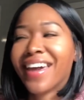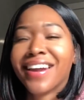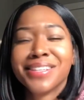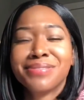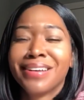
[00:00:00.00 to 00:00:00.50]

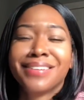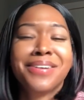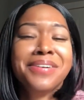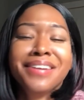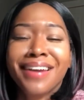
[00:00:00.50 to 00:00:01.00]
And I was like,
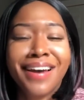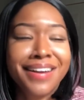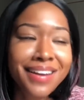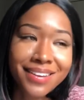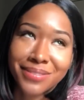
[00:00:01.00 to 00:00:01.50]
no, he
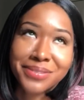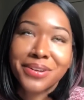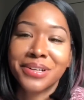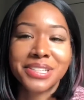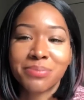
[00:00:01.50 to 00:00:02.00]
not. Like, you
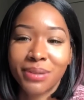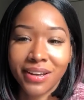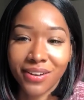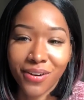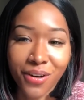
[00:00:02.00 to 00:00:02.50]
know, just
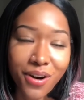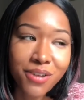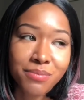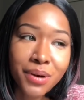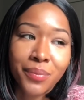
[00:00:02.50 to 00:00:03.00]
playing it
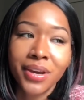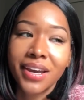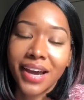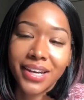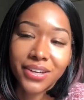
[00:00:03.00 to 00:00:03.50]
off. But we
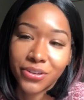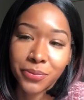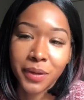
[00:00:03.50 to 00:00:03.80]
kind of knew.